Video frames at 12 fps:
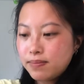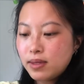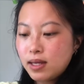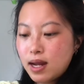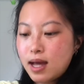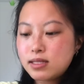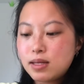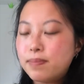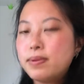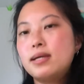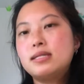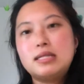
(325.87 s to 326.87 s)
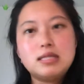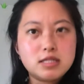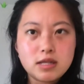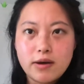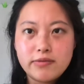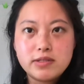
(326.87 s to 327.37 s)
It has a pleasant,
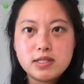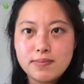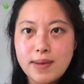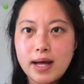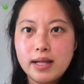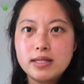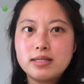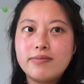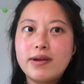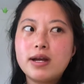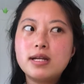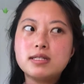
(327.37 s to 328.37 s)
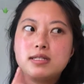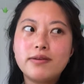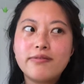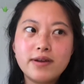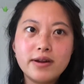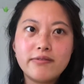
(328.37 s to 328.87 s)
soft smell. It's very
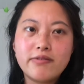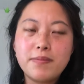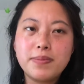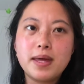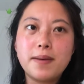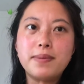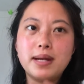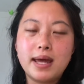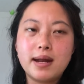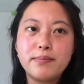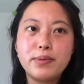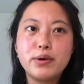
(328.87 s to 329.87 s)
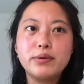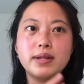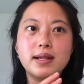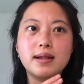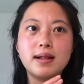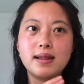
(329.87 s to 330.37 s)
different from the Banana Boat
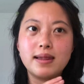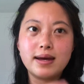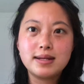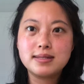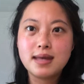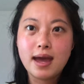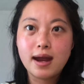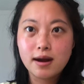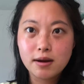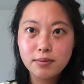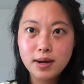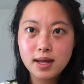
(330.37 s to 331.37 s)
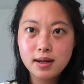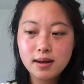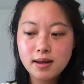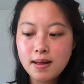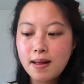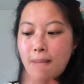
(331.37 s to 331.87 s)
Light as Air one,
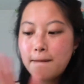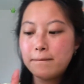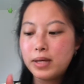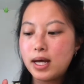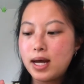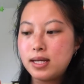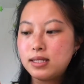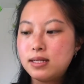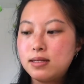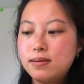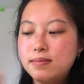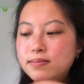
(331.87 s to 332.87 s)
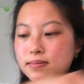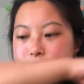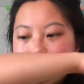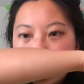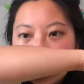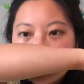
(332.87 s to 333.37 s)
but
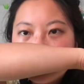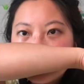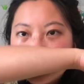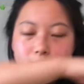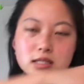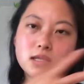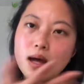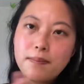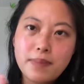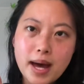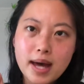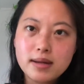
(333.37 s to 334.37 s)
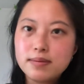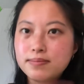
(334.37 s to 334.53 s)
it's not bad.